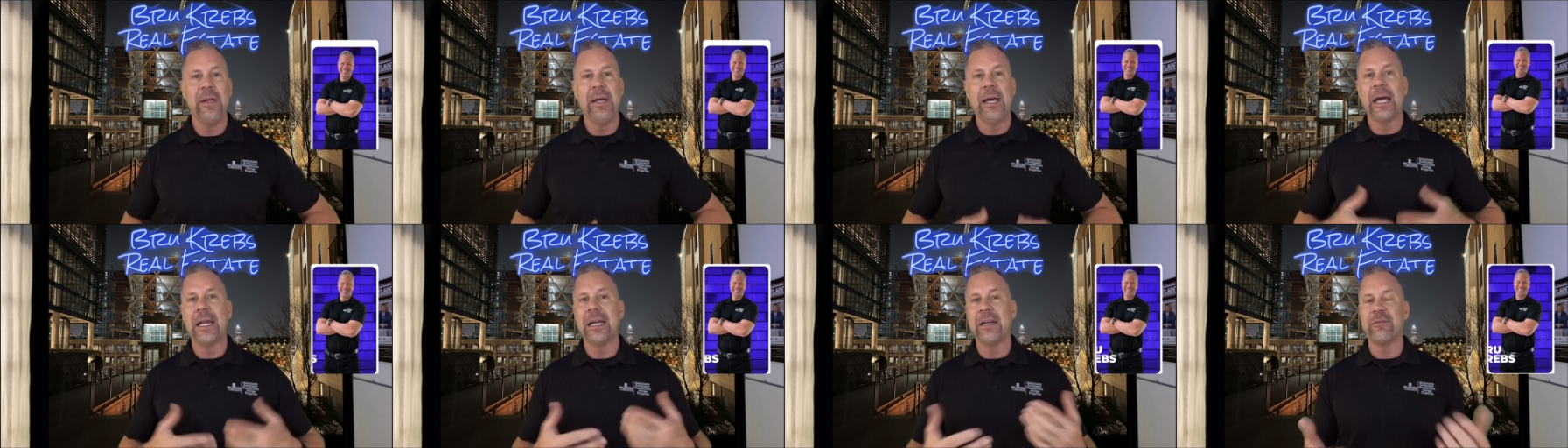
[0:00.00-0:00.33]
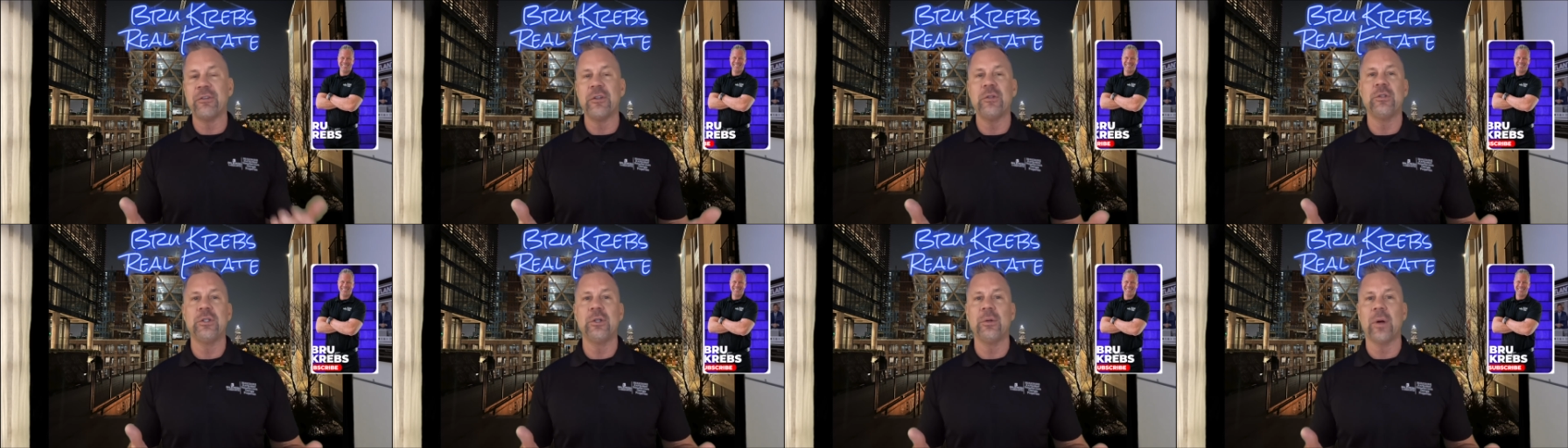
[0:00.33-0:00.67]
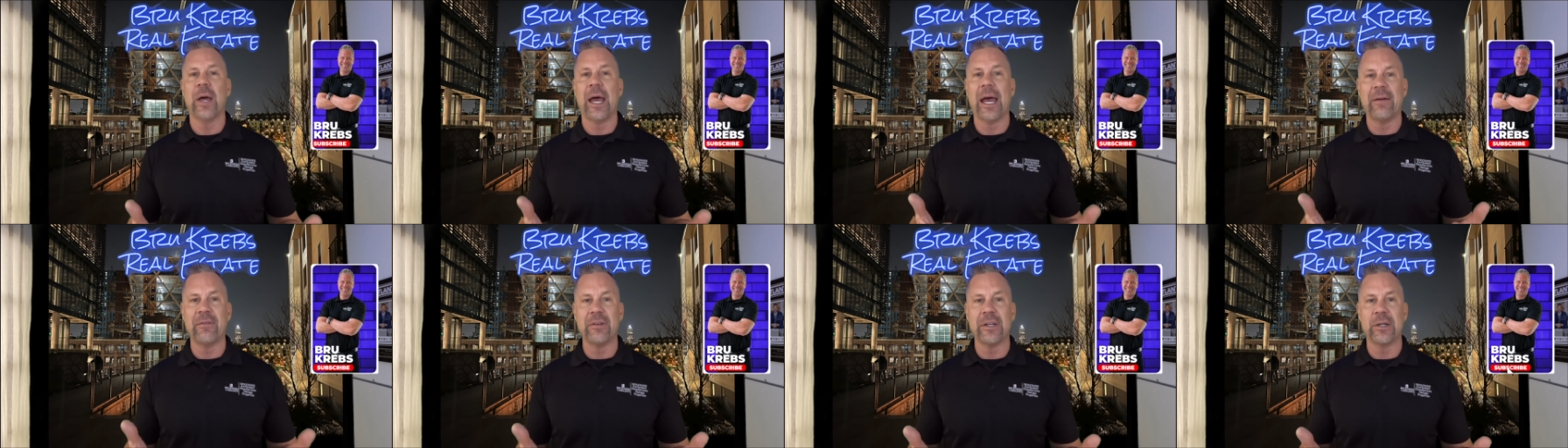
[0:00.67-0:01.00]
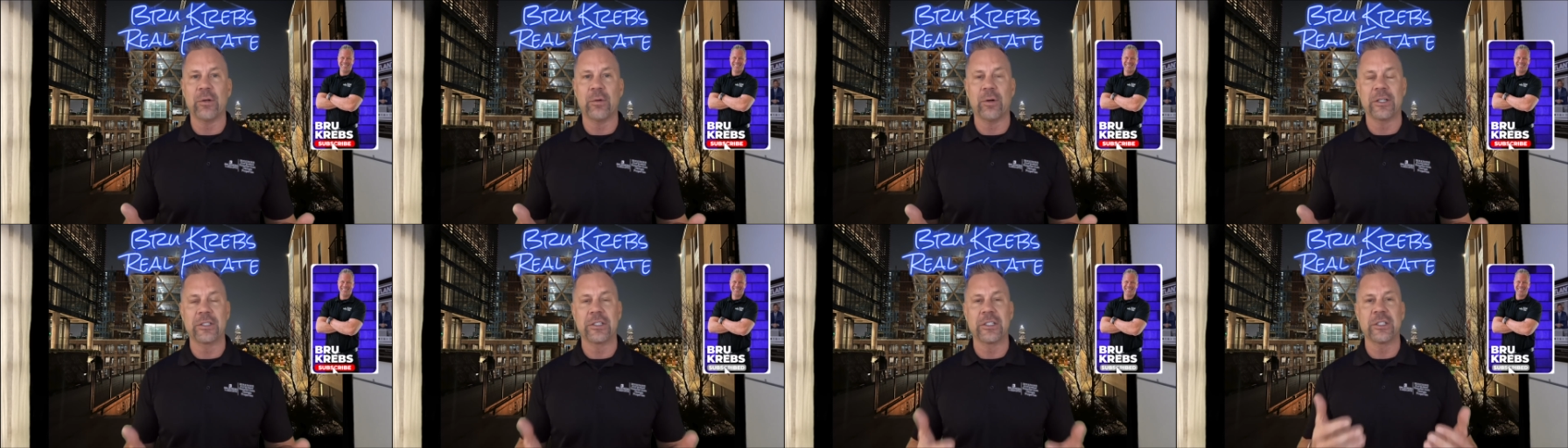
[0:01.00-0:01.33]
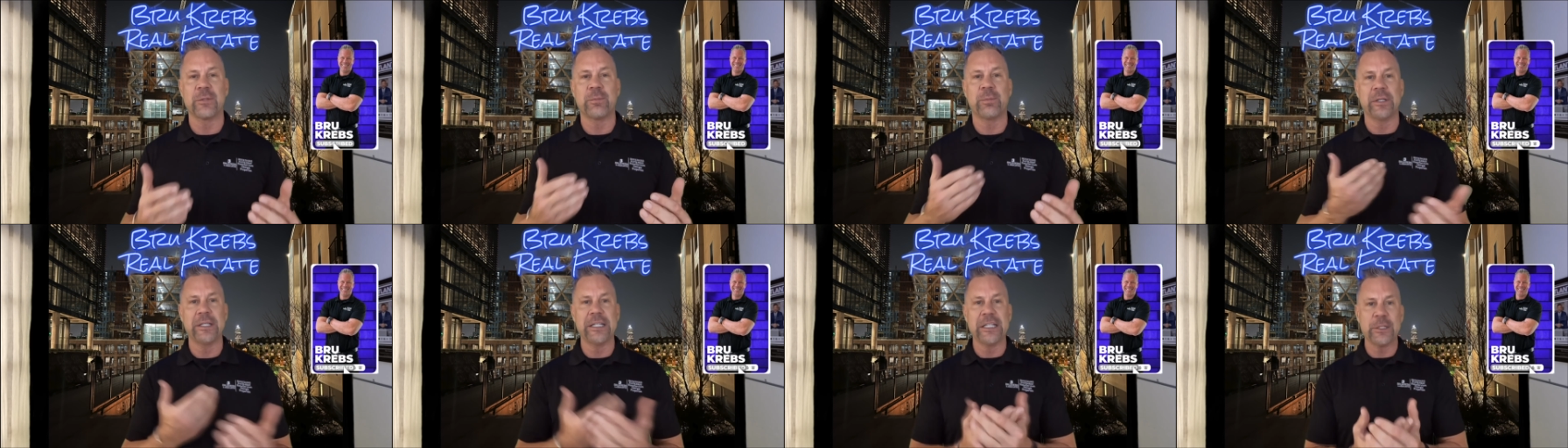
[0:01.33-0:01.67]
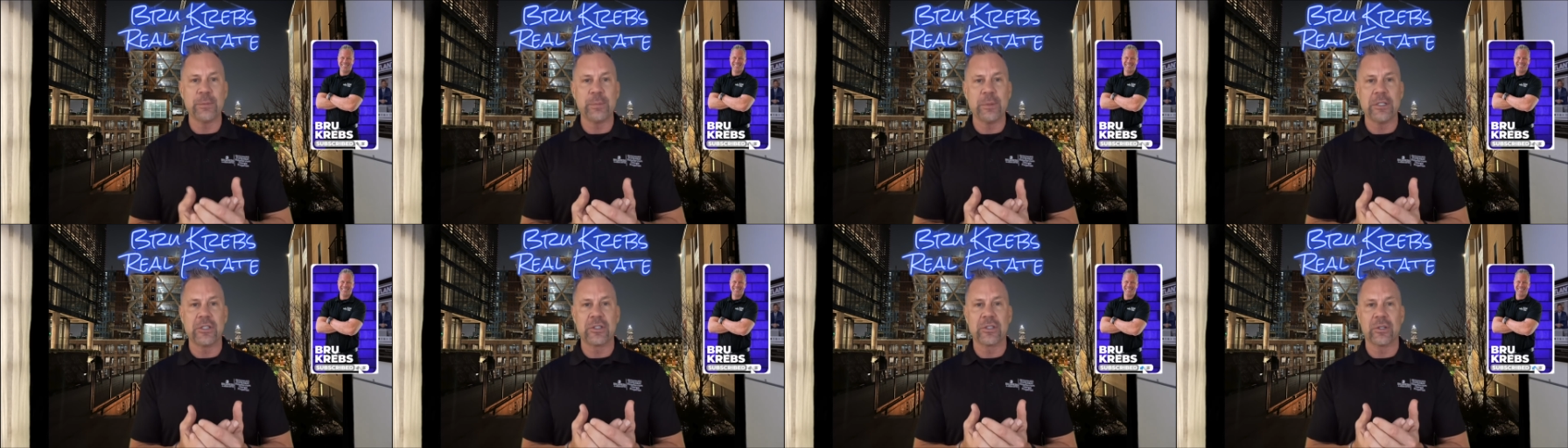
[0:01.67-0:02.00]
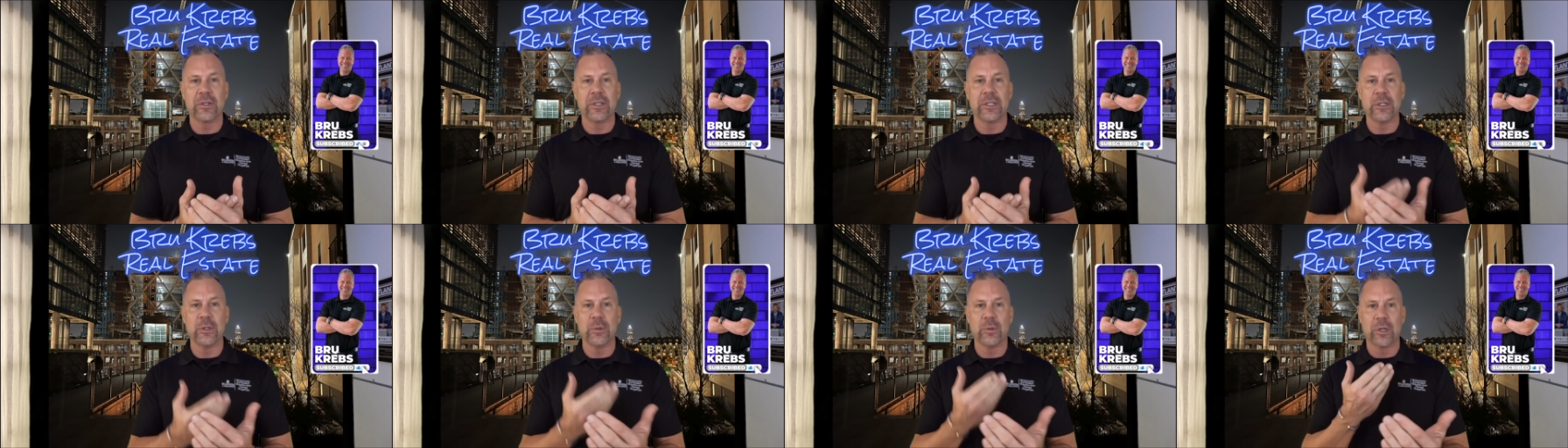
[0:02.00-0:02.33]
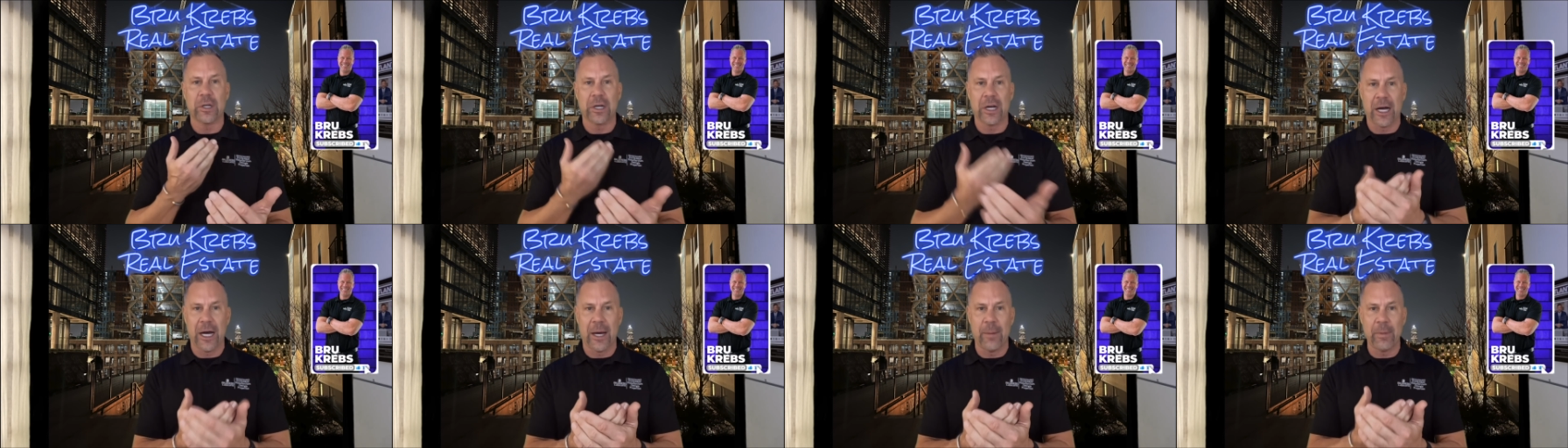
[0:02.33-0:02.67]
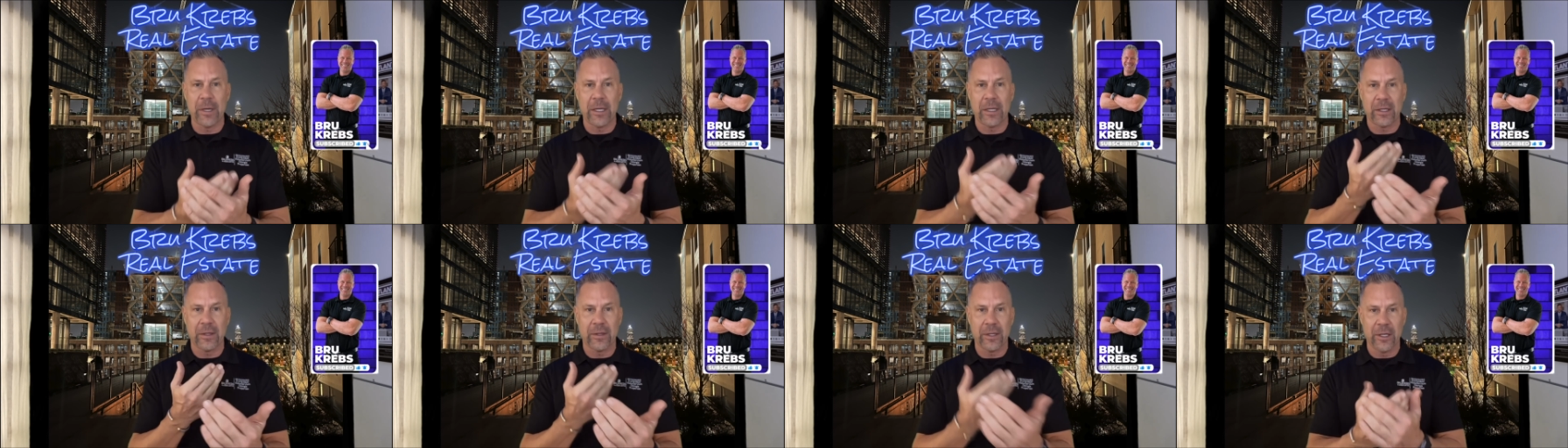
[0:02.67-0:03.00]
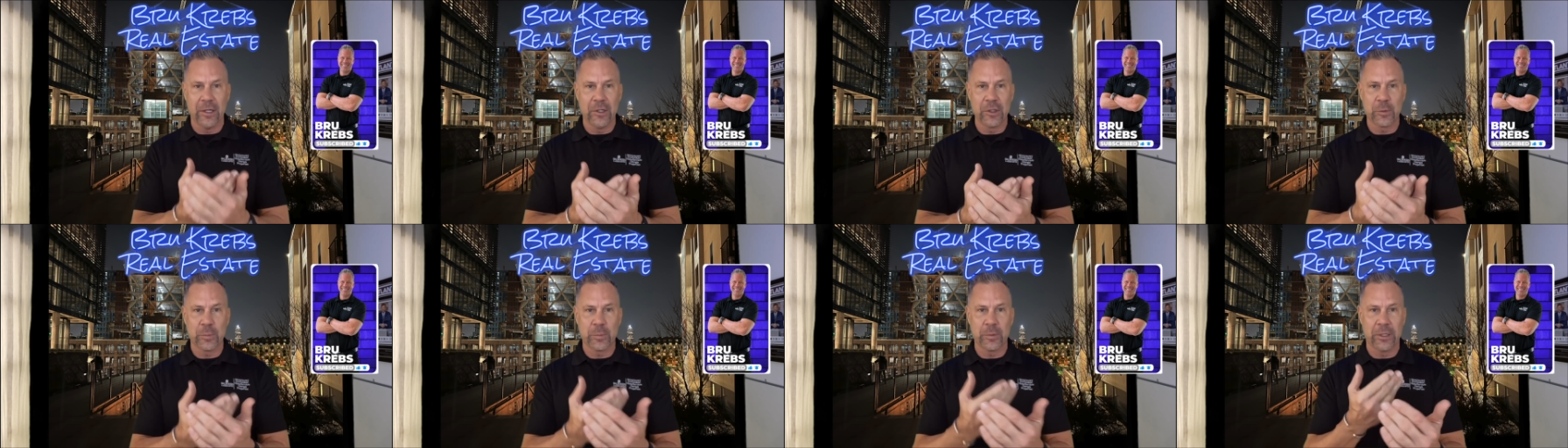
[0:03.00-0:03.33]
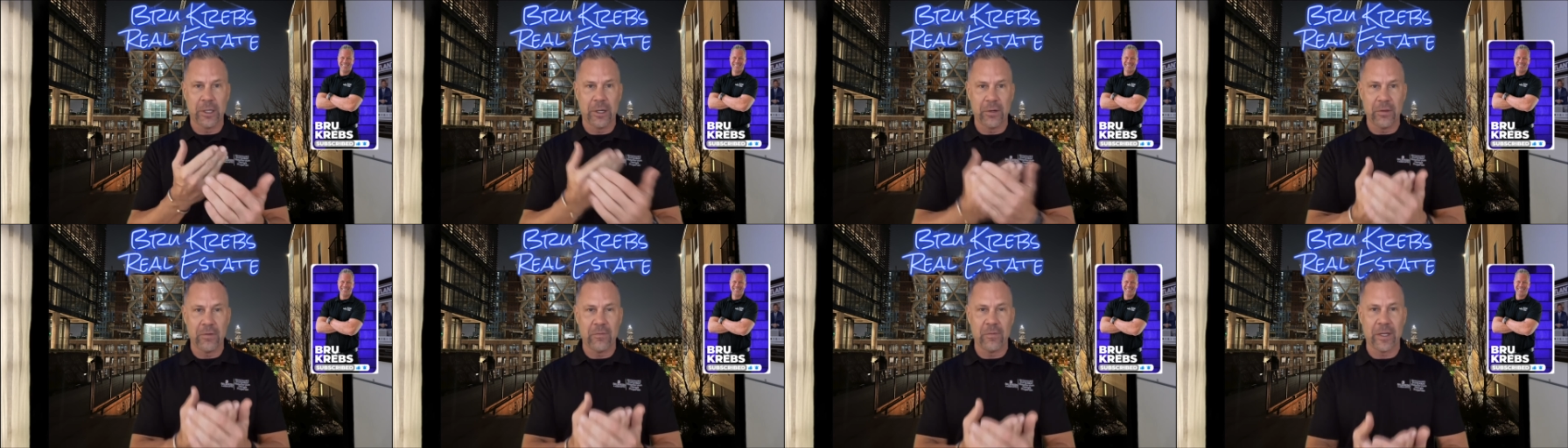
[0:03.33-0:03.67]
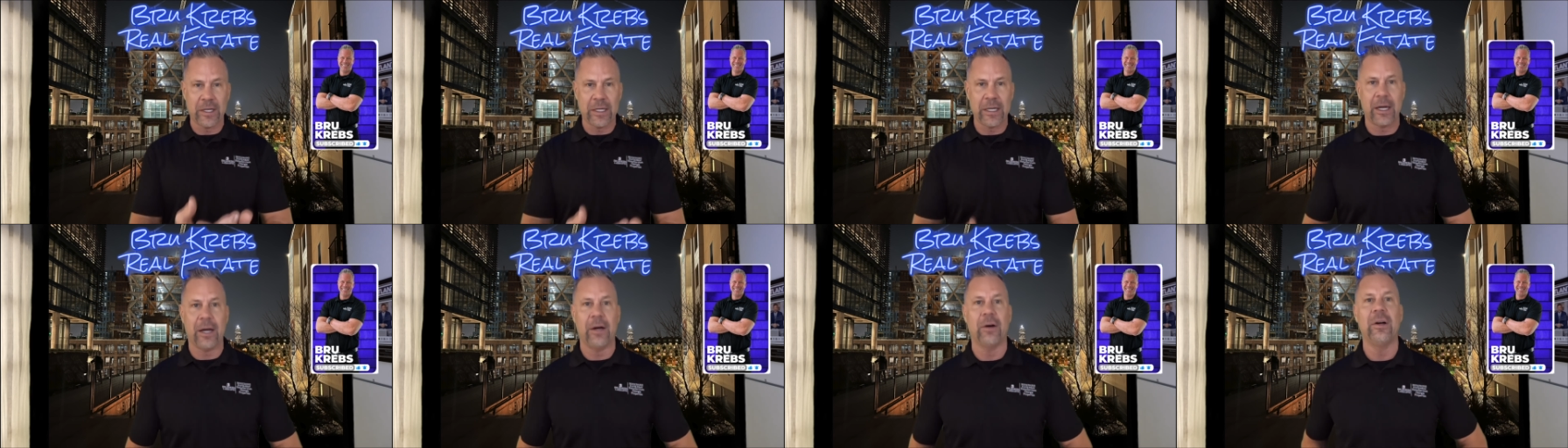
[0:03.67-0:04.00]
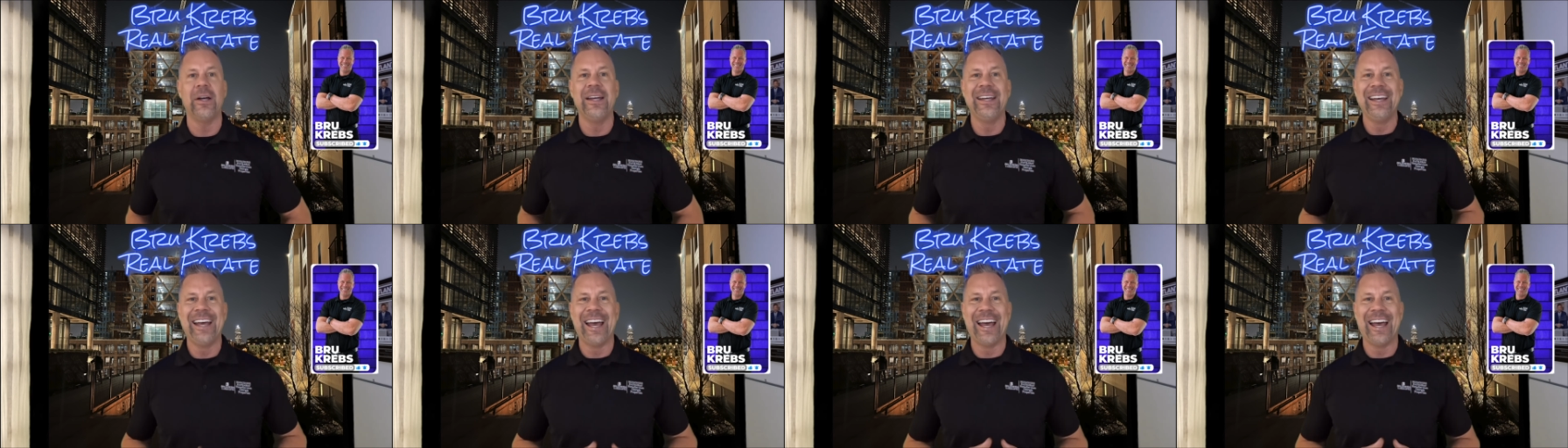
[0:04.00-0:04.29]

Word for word: And if you do have any questions, questions, please be sure that you comment those below the video,